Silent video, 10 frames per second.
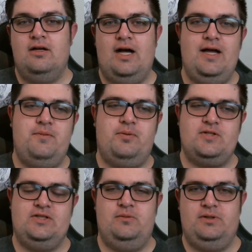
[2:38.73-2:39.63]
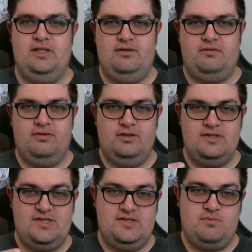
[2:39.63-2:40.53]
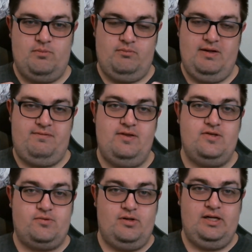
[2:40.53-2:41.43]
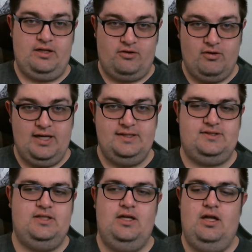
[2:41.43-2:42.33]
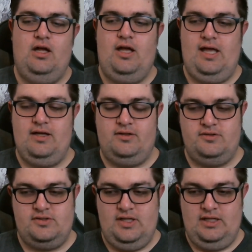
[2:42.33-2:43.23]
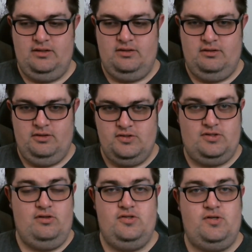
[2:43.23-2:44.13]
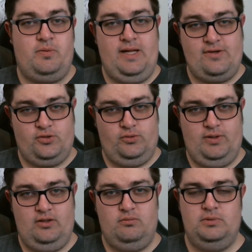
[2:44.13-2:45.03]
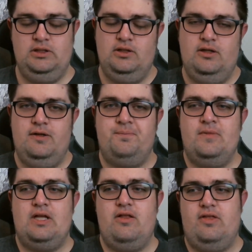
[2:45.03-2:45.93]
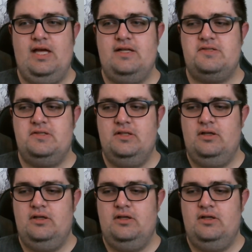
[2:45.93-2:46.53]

I personally believe, since my faith is rooted in Christ and in the supernatural realm, that